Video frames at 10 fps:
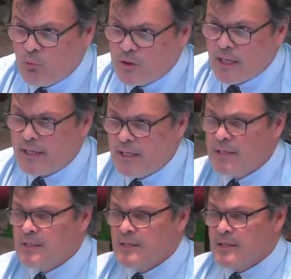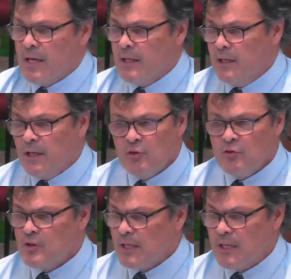And what that is that, and
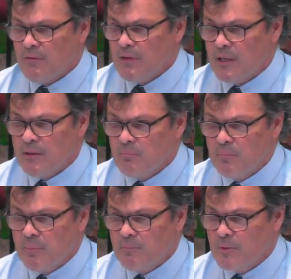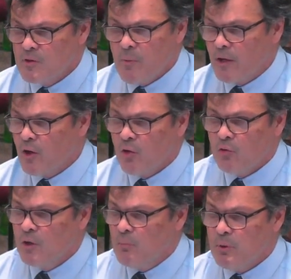you see it even in
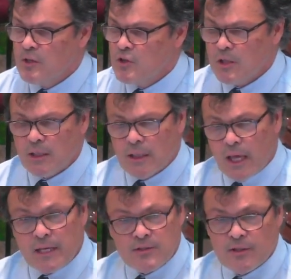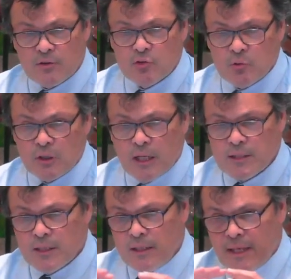SMECO, BG&E lights that are street
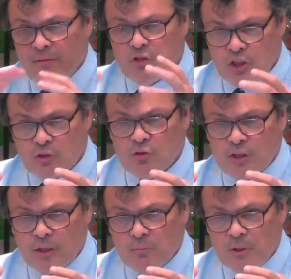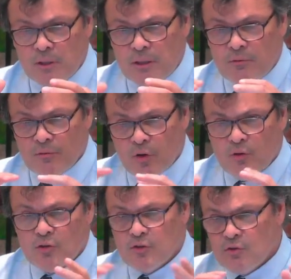lights, they have shields in them. If you've
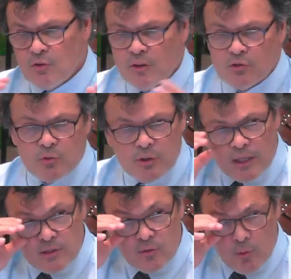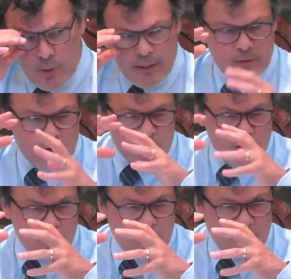noticed the street lights, you go by, they're
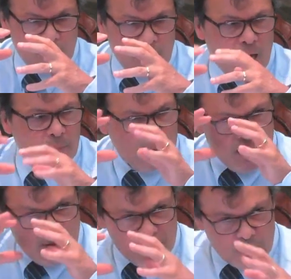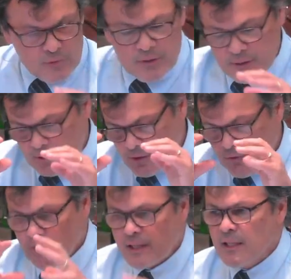shielded at the top to
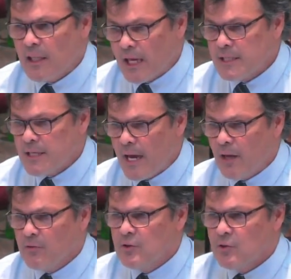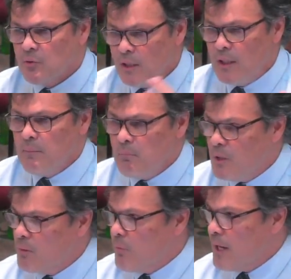deflect the light down to
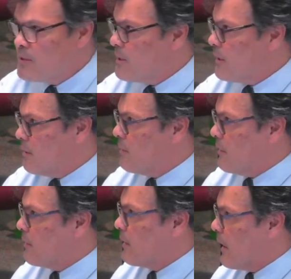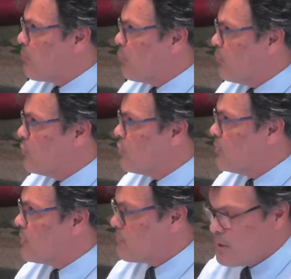minimize the light
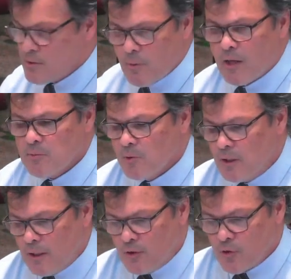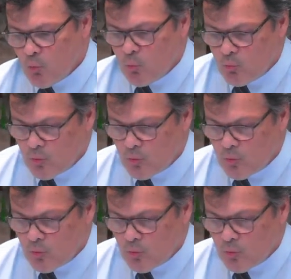pollutions as best possible. So